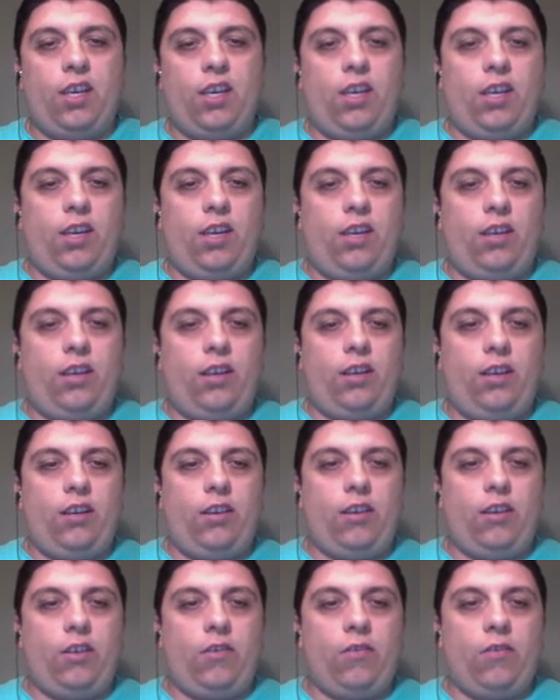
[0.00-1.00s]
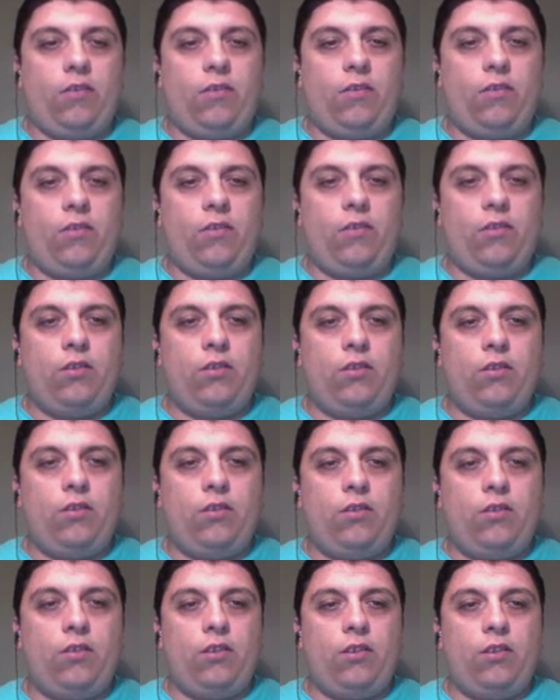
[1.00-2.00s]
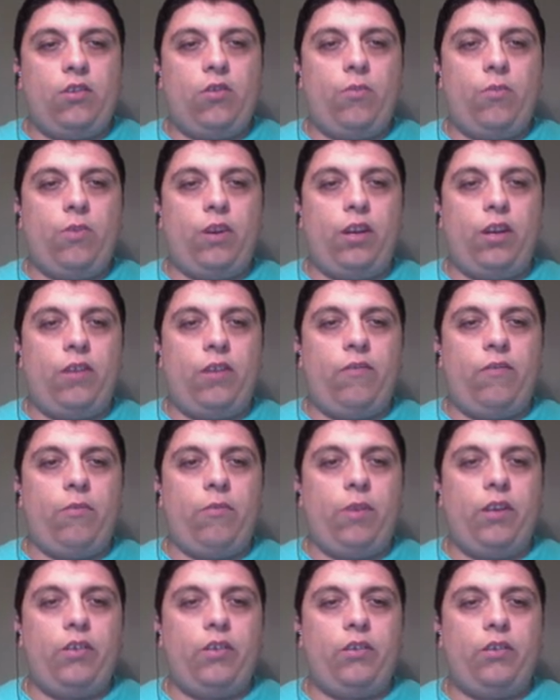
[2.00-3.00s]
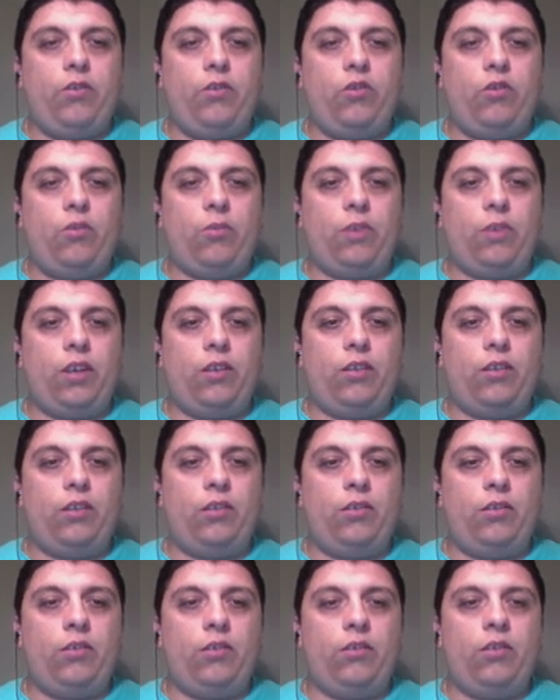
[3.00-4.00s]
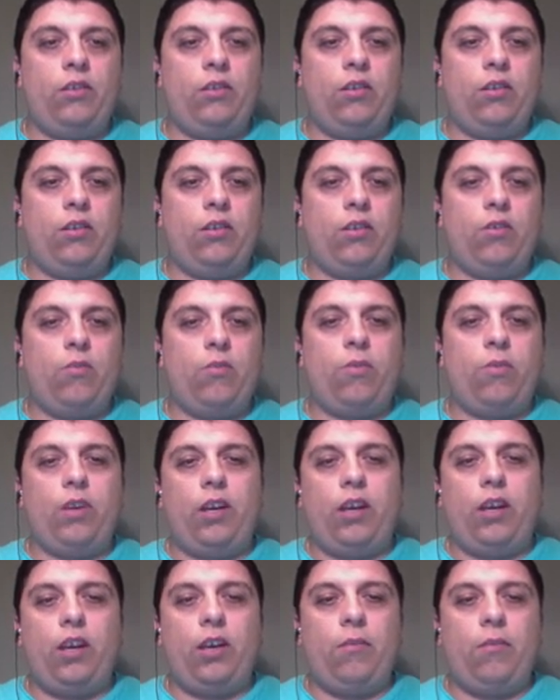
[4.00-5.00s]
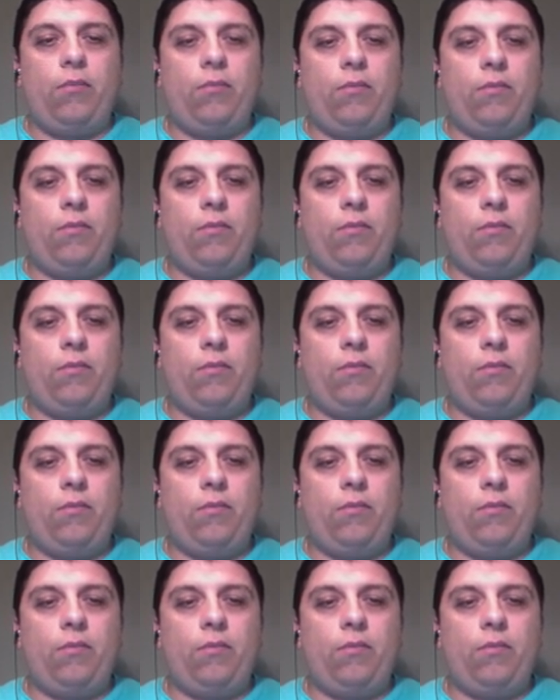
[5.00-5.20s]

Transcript: and here you go. Company information, job title, company name.